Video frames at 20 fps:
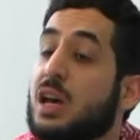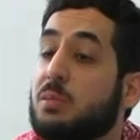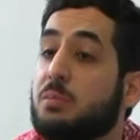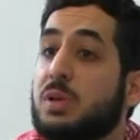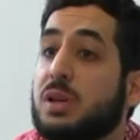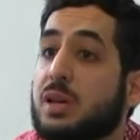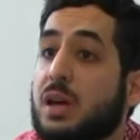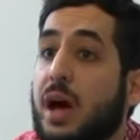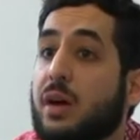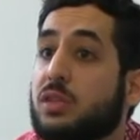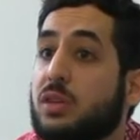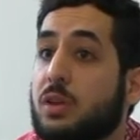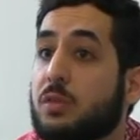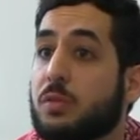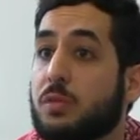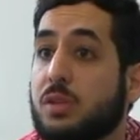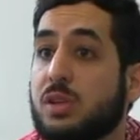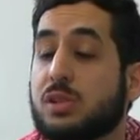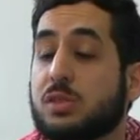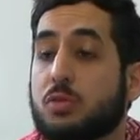and being out there
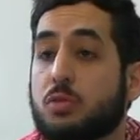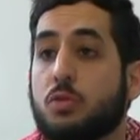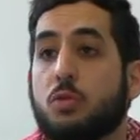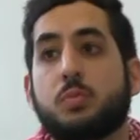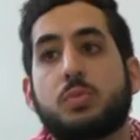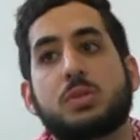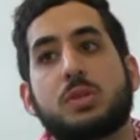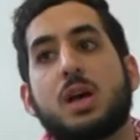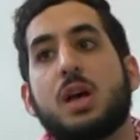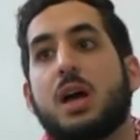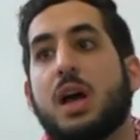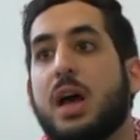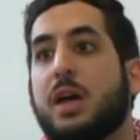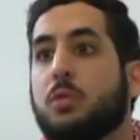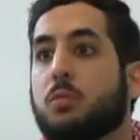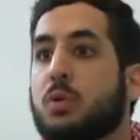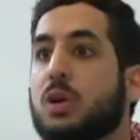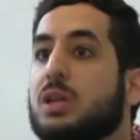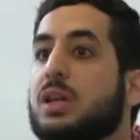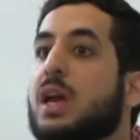for these groups
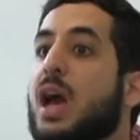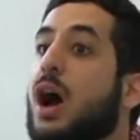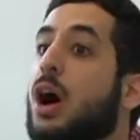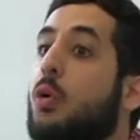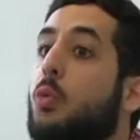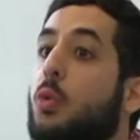and really